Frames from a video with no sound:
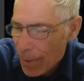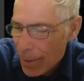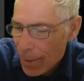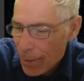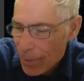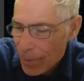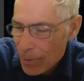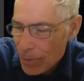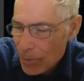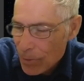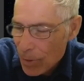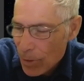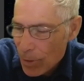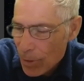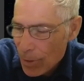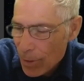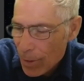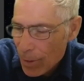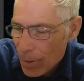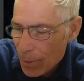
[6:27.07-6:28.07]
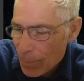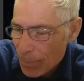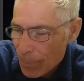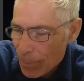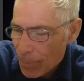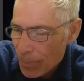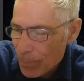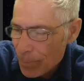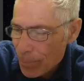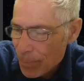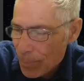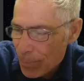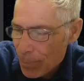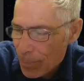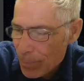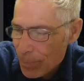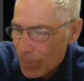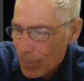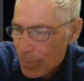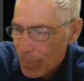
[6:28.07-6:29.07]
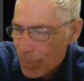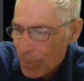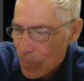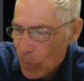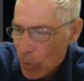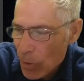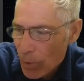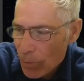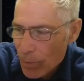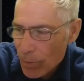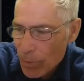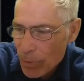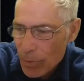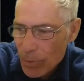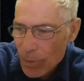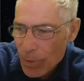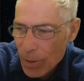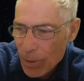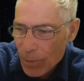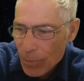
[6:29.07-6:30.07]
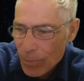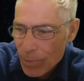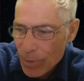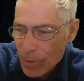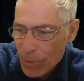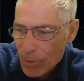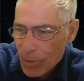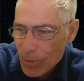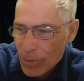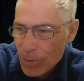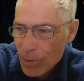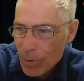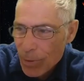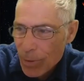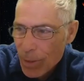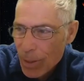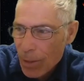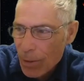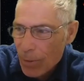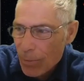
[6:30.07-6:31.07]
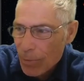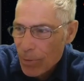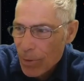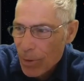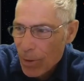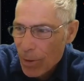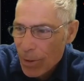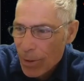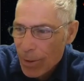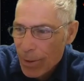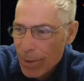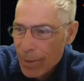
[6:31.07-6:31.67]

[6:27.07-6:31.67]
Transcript: And these are whatever your color features or however you are.